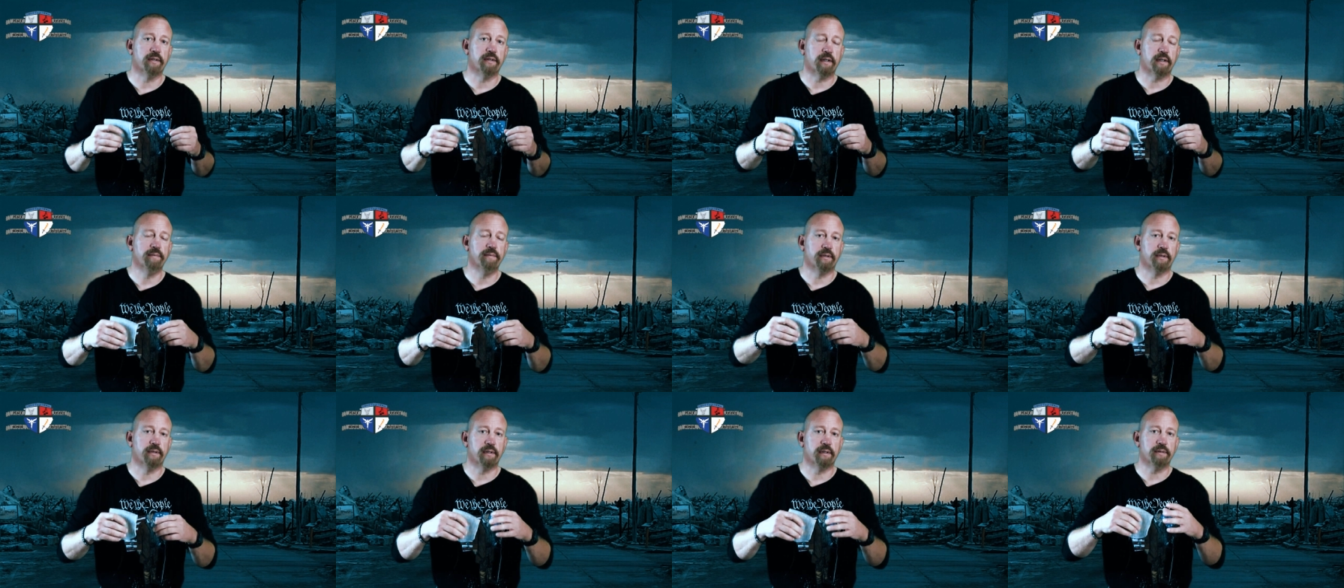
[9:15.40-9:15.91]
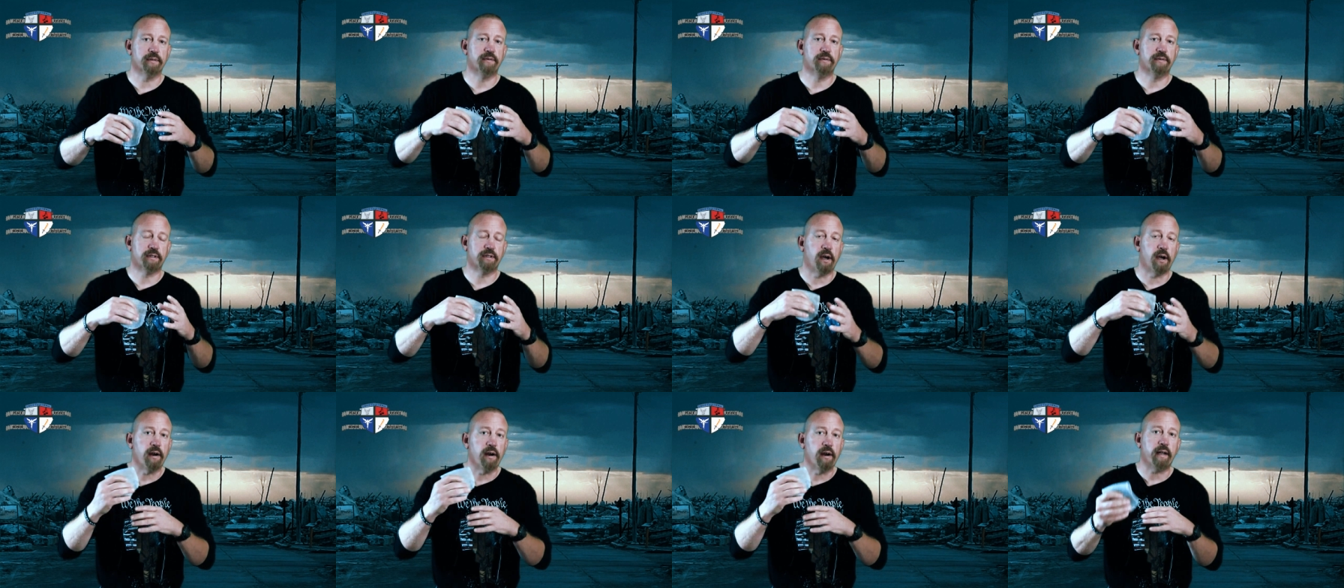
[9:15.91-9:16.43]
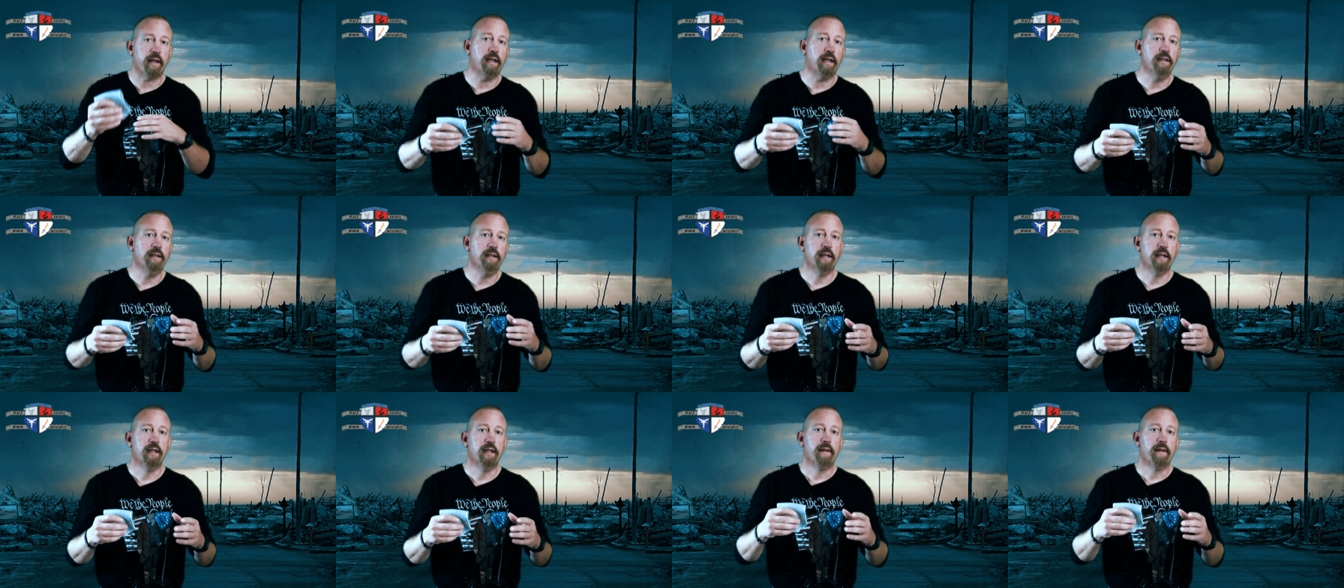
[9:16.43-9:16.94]
or, or
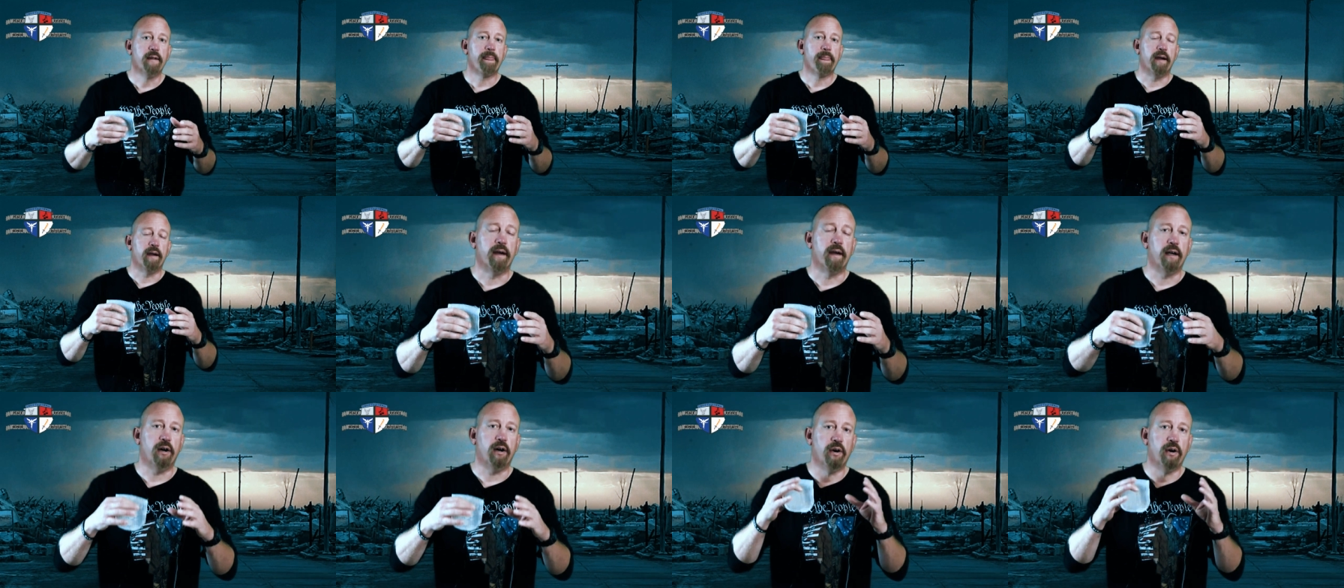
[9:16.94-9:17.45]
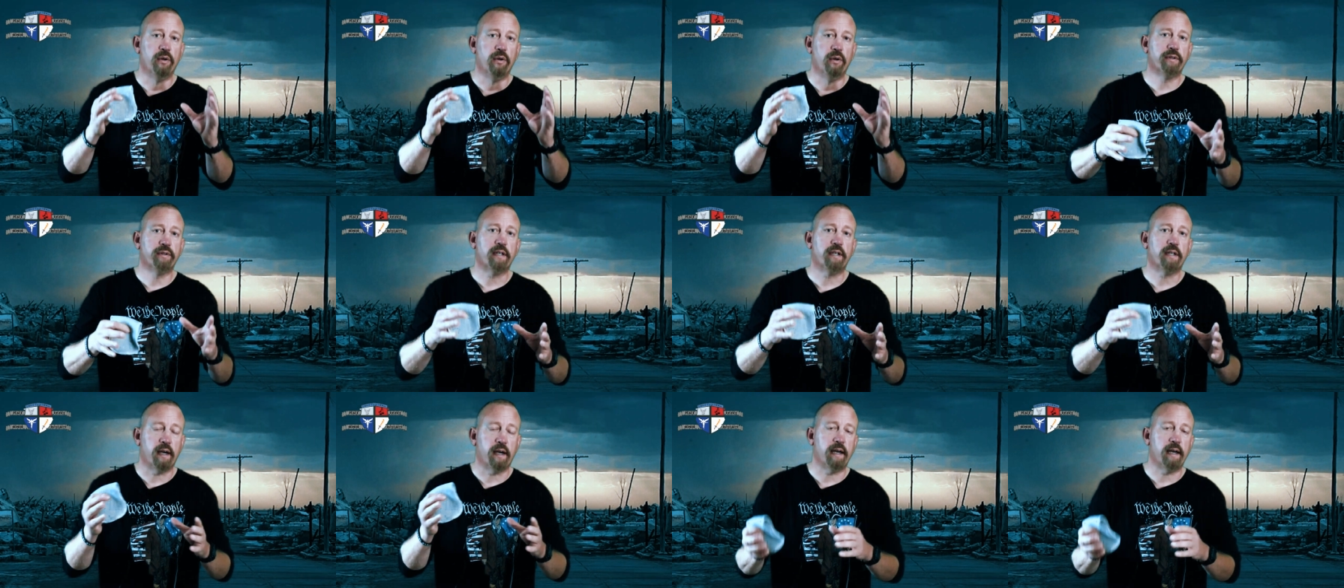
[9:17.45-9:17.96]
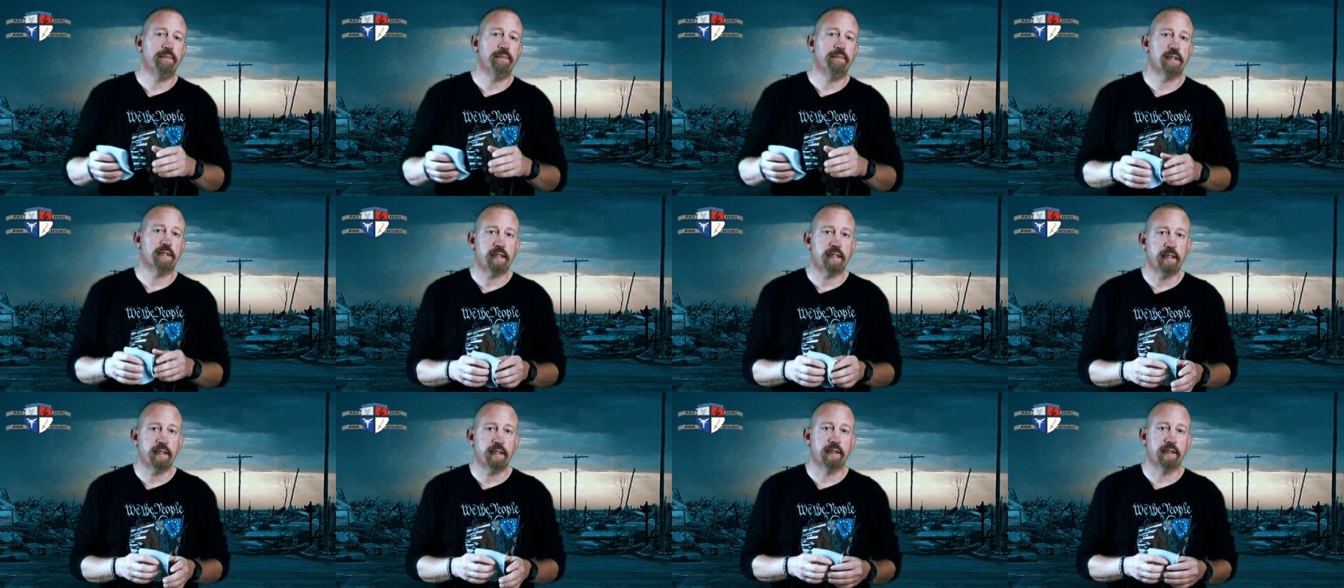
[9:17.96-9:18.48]
starting uh, old-time
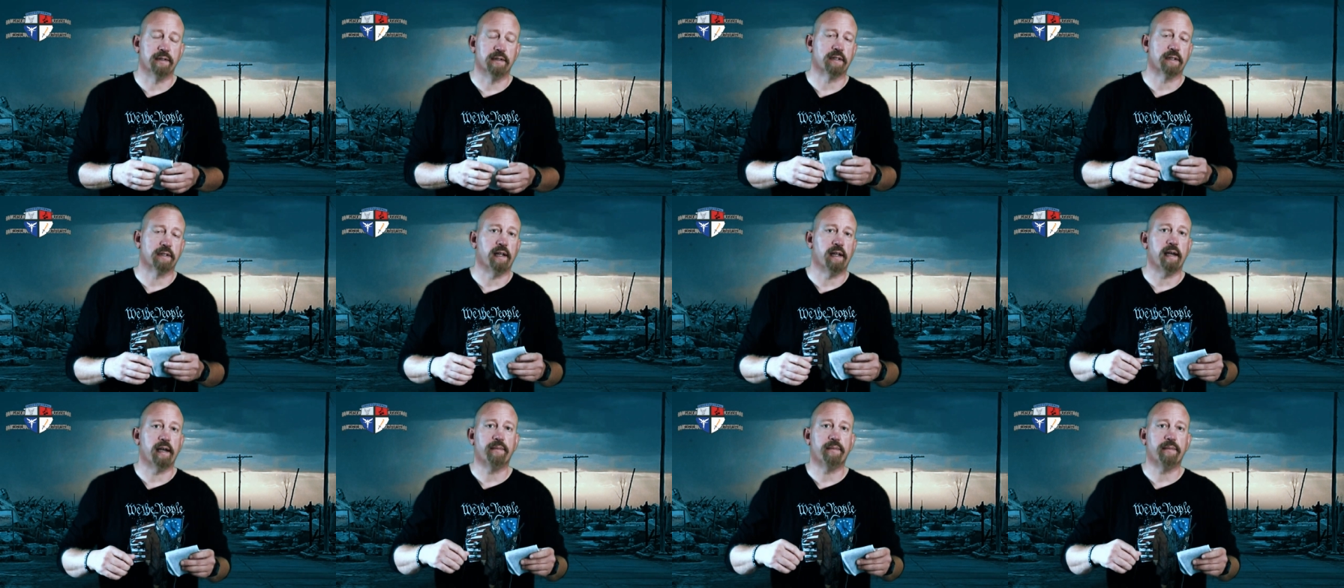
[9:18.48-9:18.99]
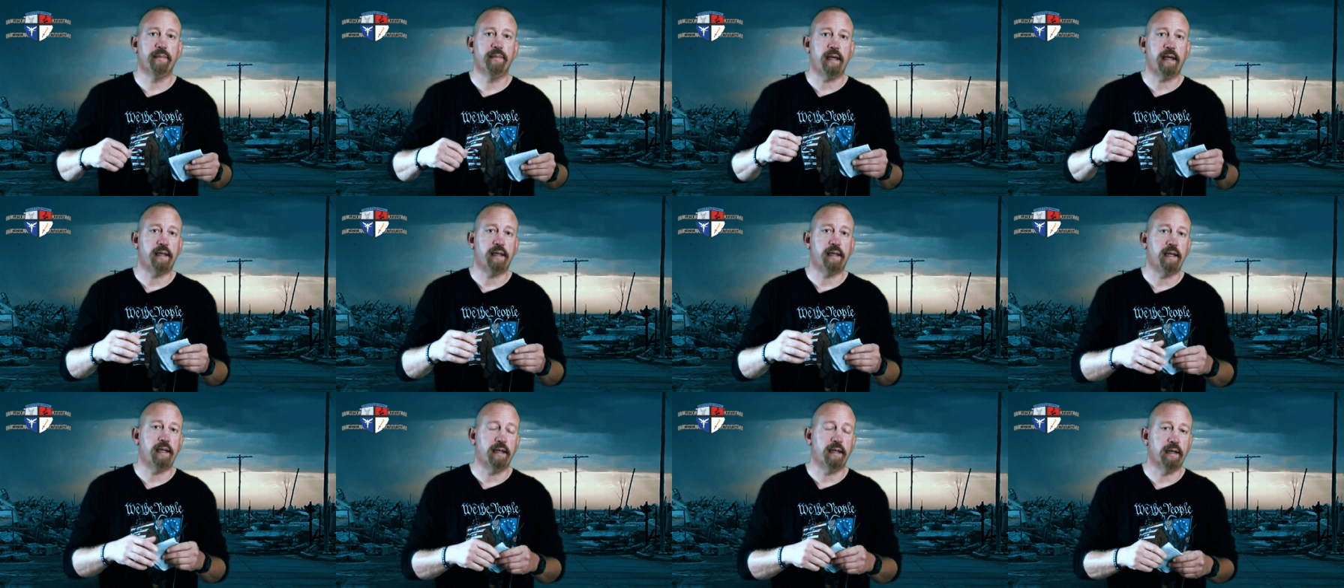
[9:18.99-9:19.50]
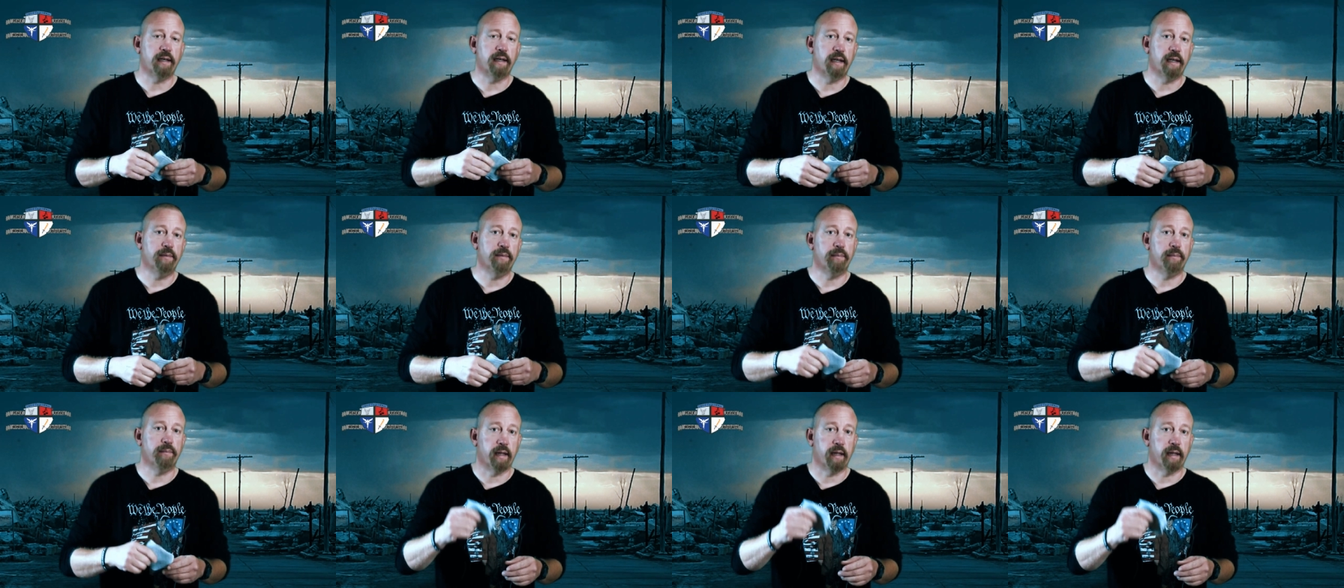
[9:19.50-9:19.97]
skills like making uh,